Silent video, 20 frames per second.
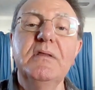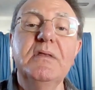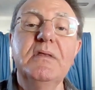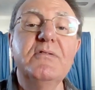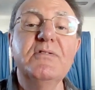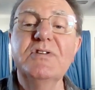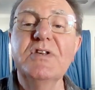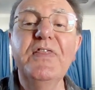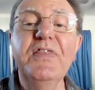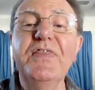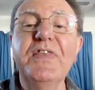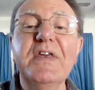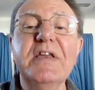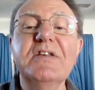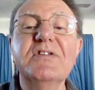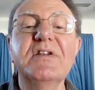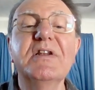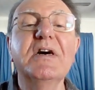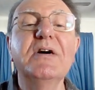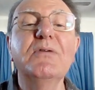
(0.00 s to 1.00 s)
There are certain
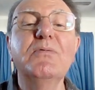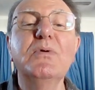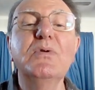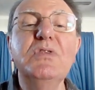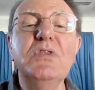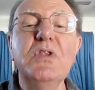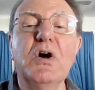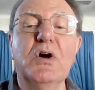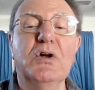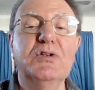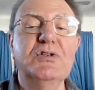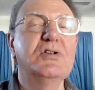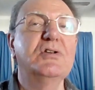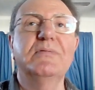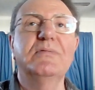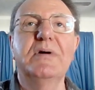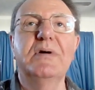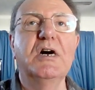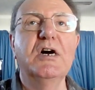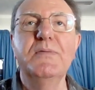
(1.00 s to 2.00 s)
things that I will not
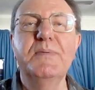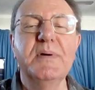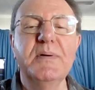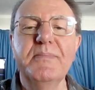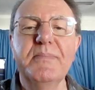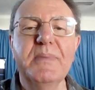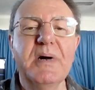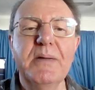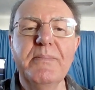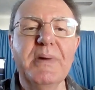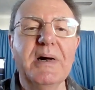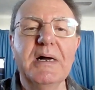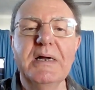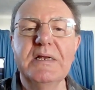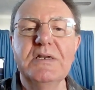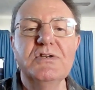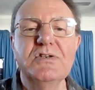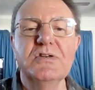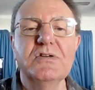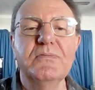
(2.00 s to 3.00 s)
open my
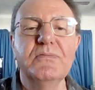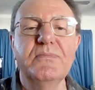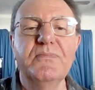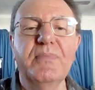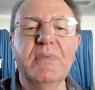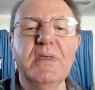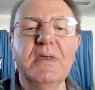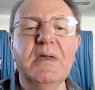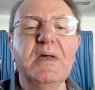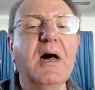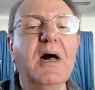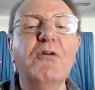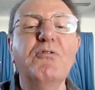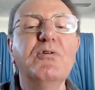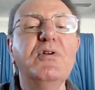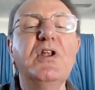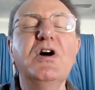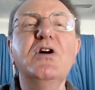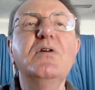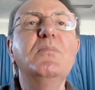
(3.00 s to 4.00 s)
mind to. I
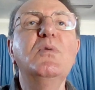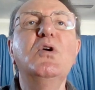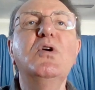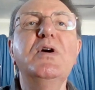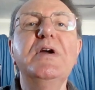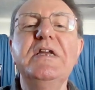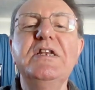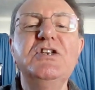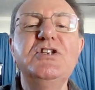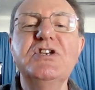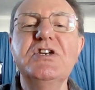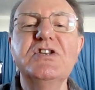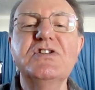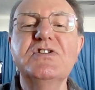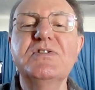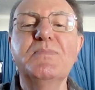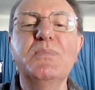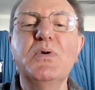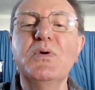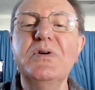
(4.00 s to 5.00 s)
will no more
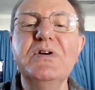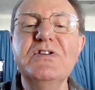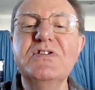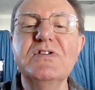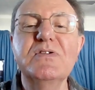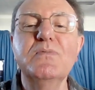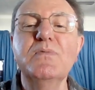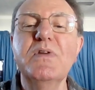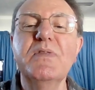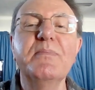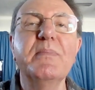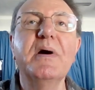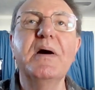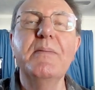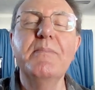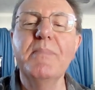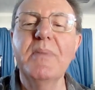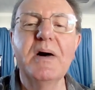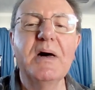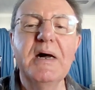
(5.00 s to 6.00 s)
ingest poison with my
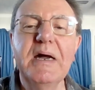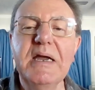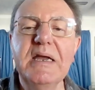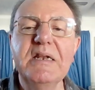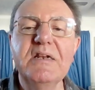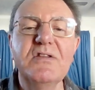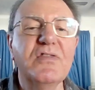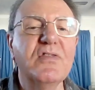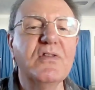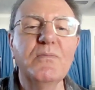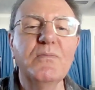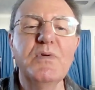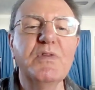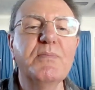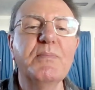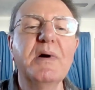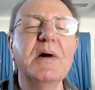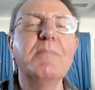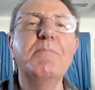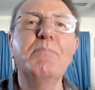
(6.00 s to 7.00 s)
mind than with
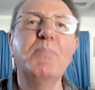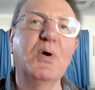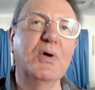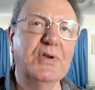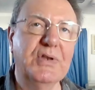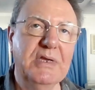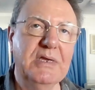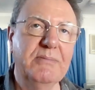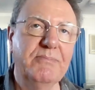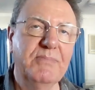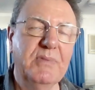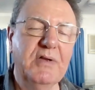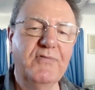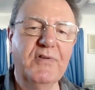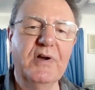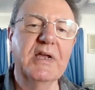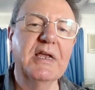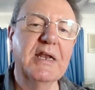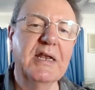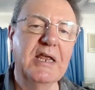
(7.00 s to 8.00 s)
my body, if
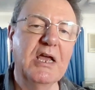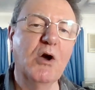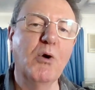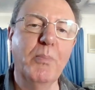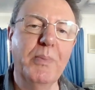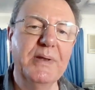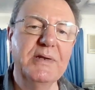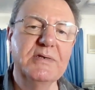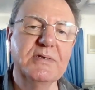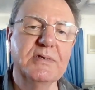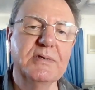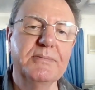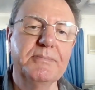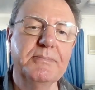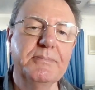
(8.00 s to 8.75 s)
I can help it.